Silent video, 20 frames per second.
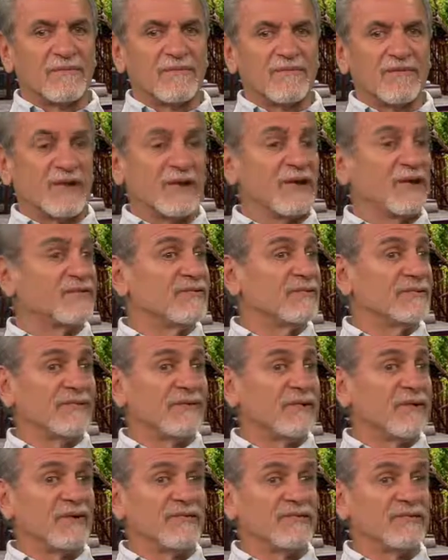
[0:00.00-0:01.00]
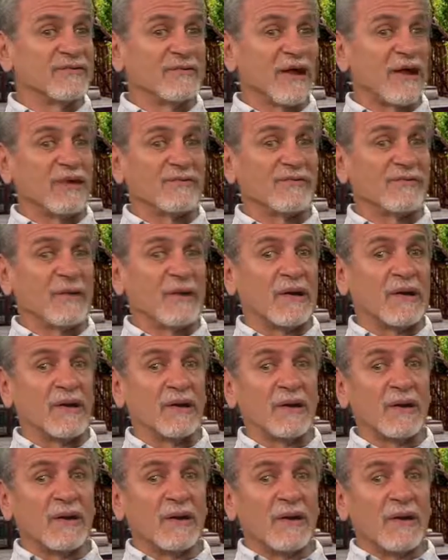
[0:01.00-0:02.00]
financial donations as
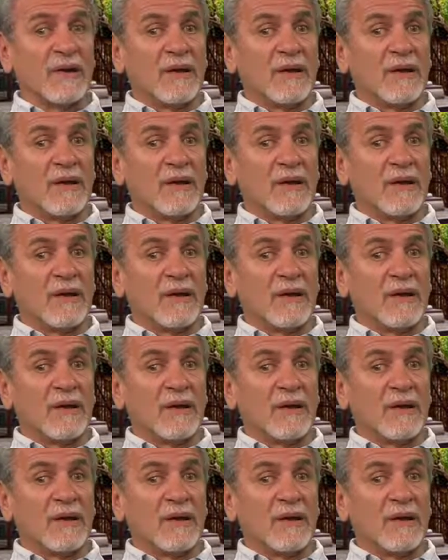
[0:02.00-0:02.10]
well.